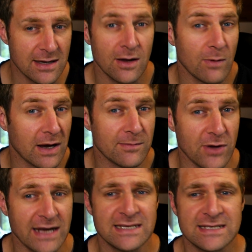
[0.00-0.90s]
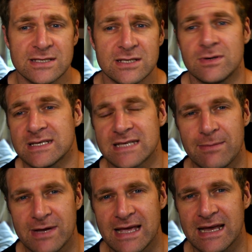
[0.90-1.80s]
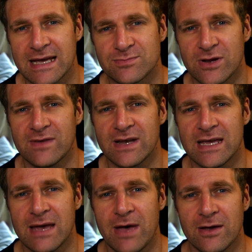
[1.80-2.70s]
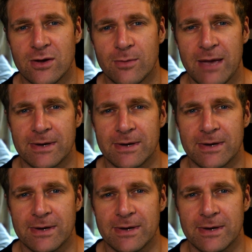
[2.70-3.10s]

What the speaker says: Welcome, Johannes. Do you want to start by telling us briefly about your paper?